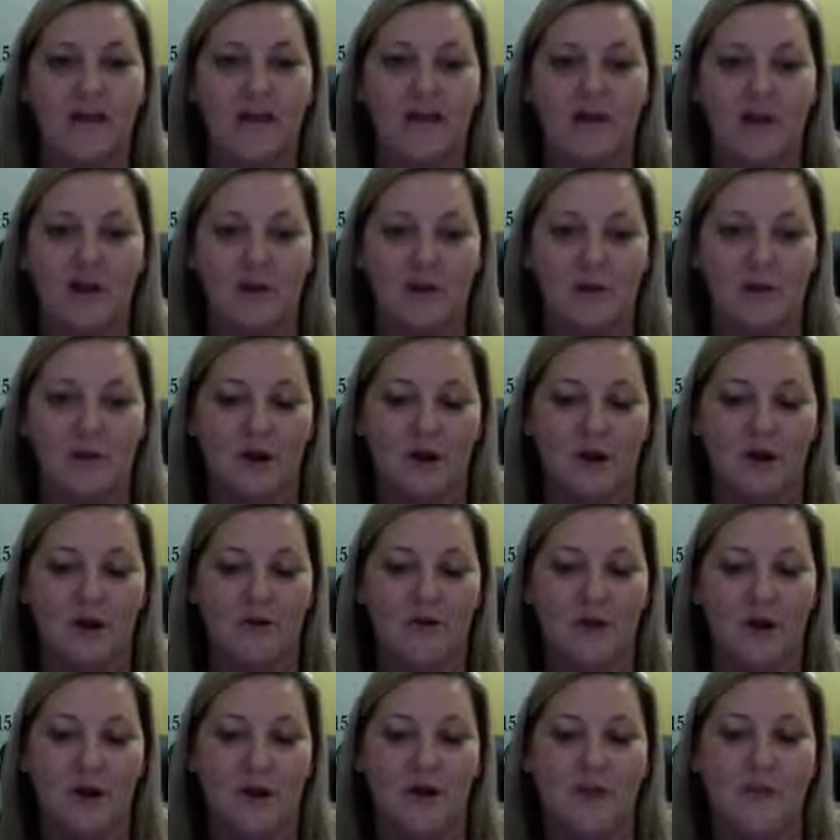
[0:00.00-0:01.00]
No,
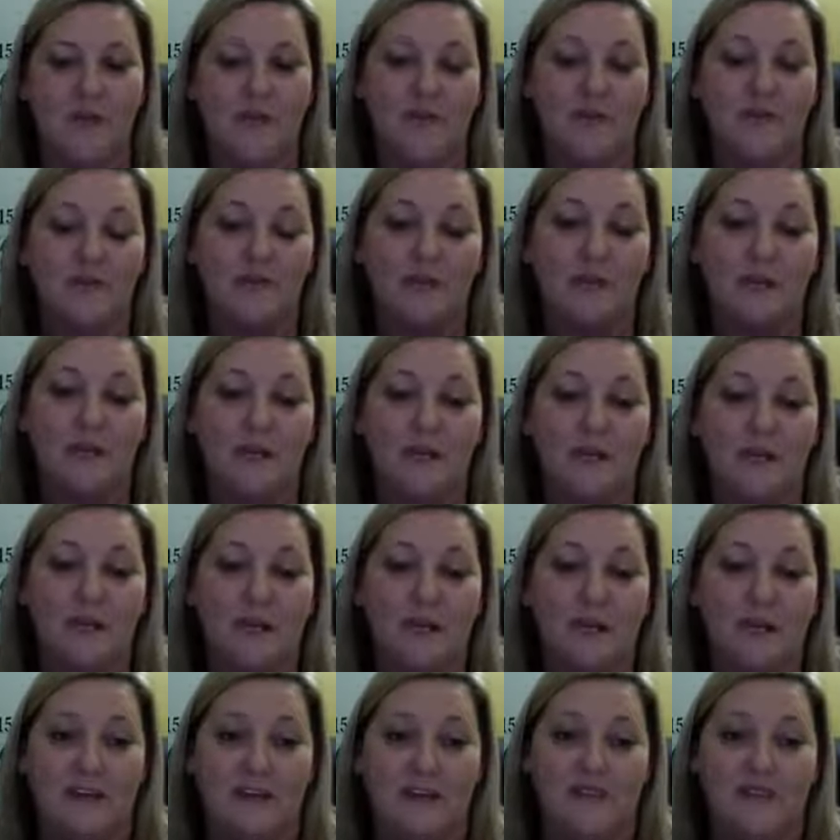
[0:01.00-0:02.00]
no, no, but you
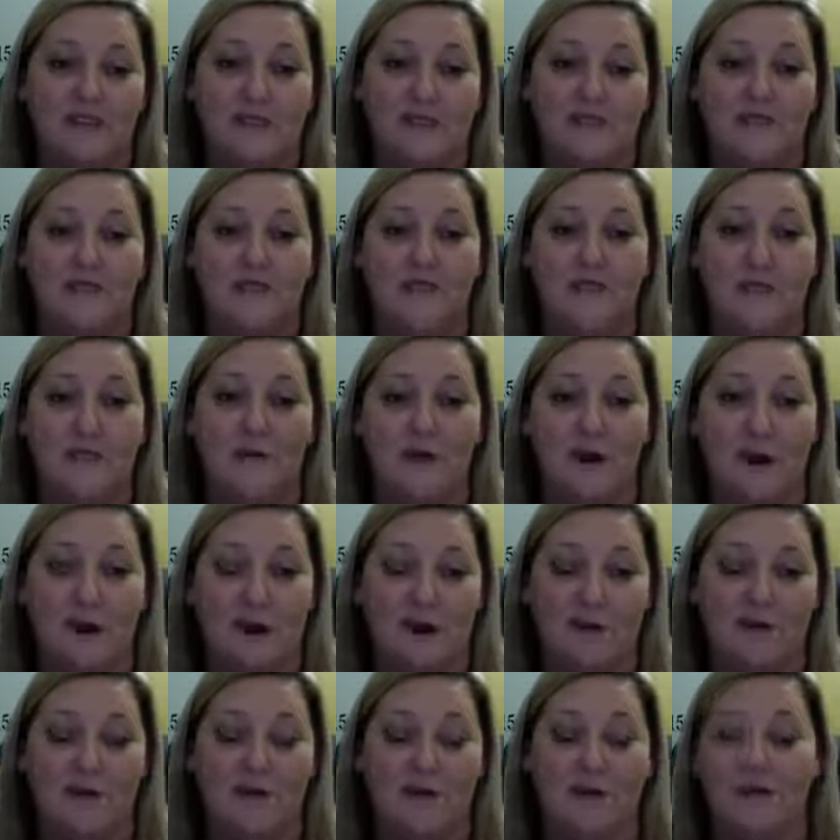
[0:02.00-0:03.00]
only need just
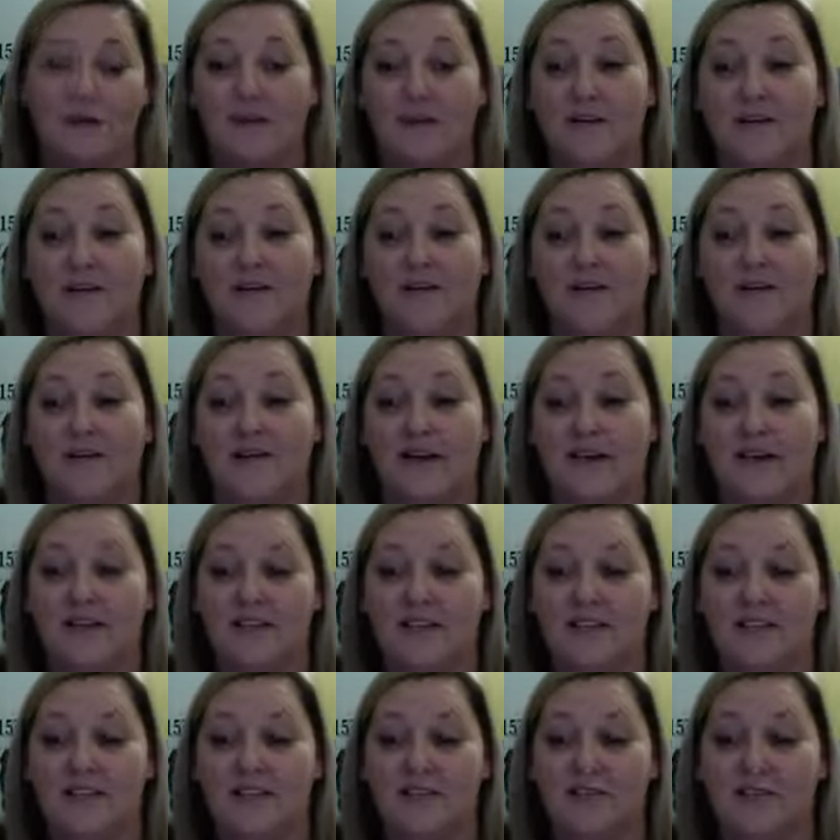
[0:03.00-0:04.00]
one, because if I
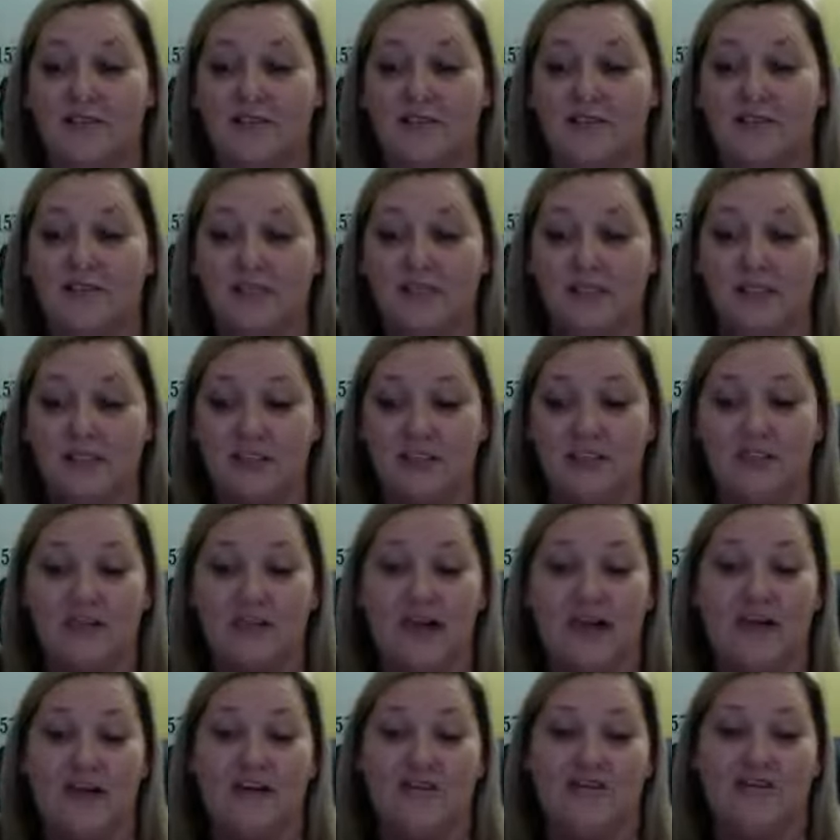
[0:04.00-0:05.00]
can teach
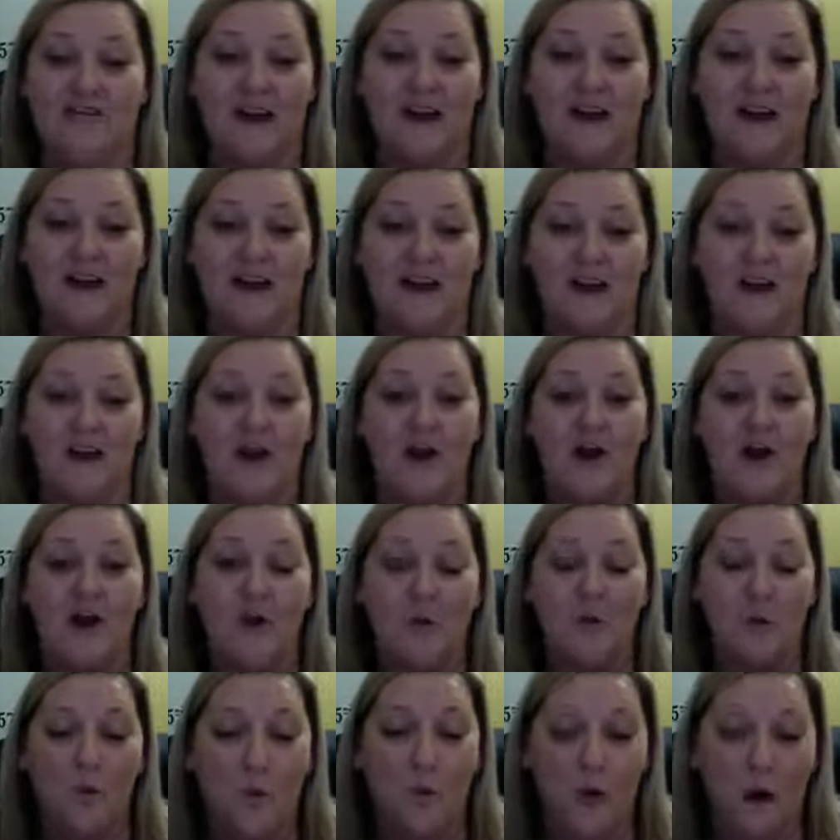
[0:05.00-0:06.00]
you how to find
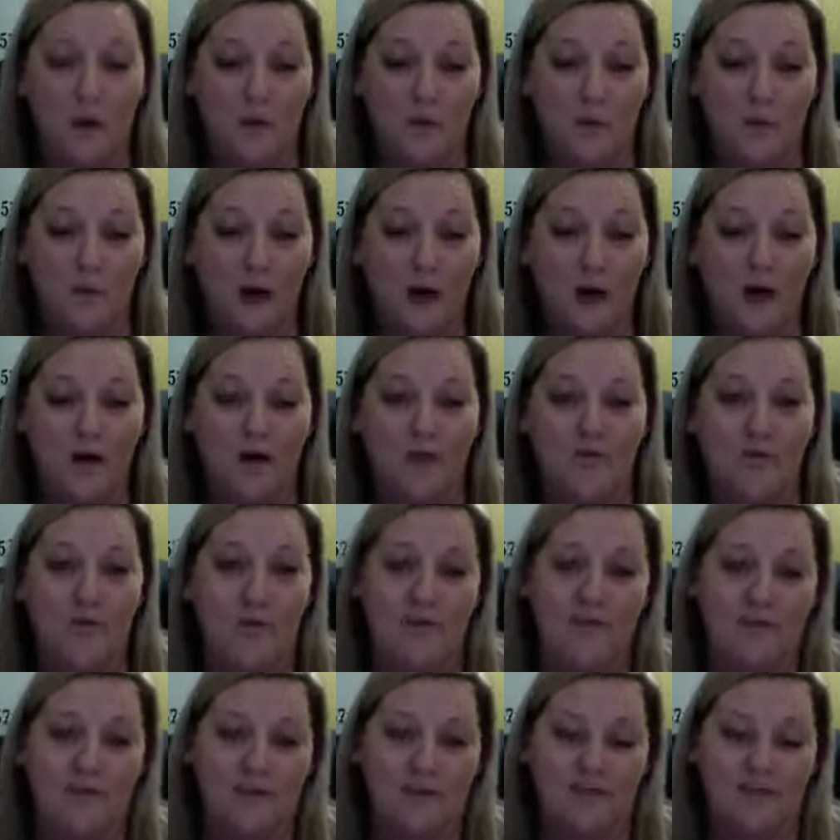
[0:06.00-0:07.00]
one product
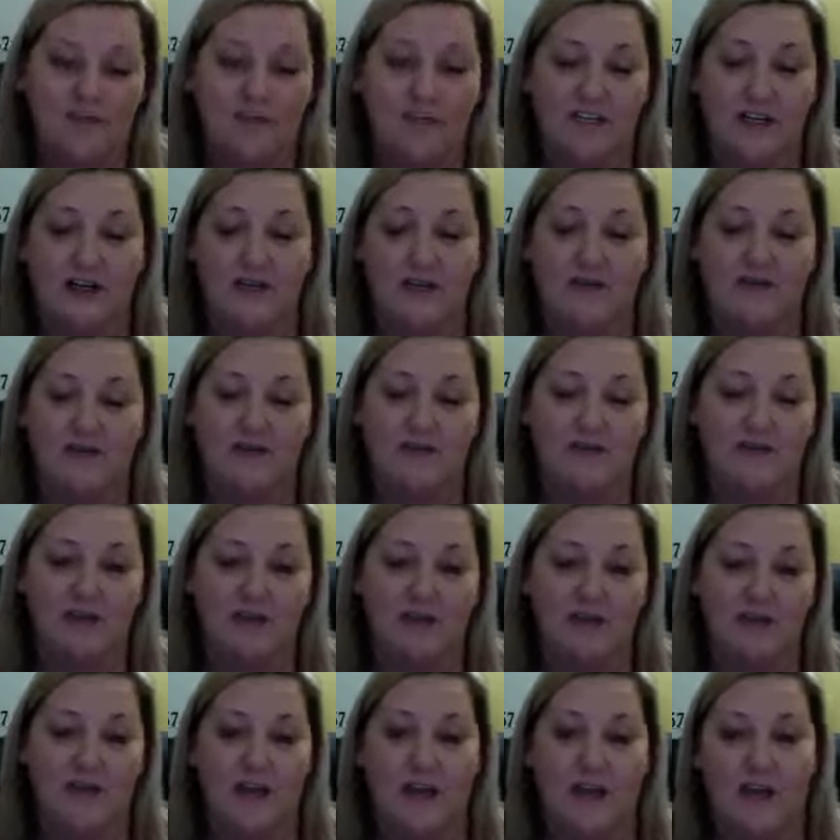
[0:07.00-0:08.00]
worth $50
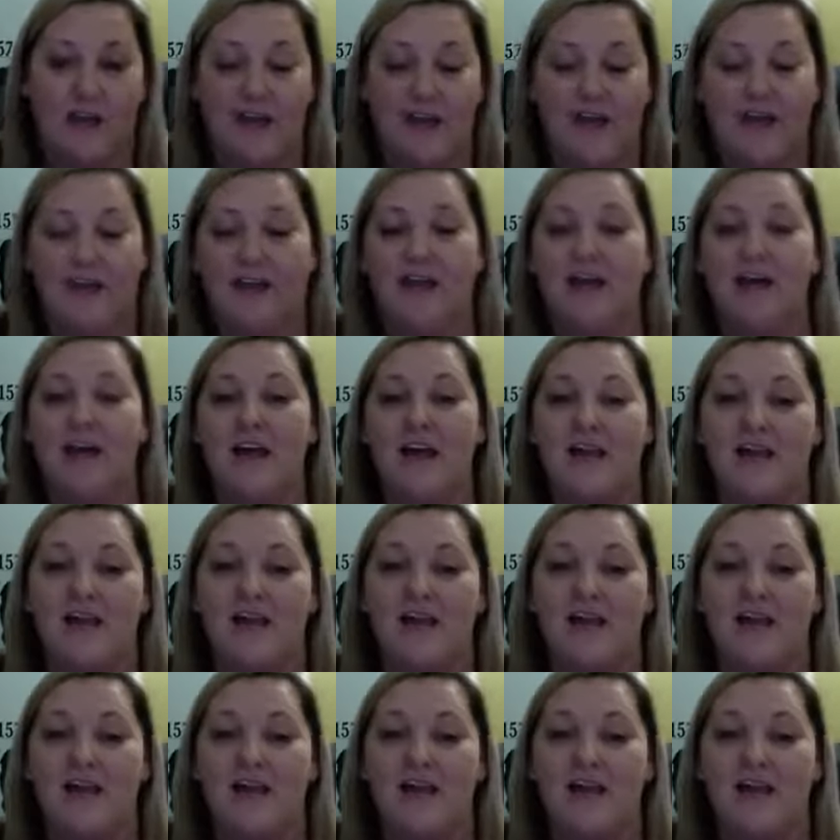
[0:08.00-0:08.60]
per day,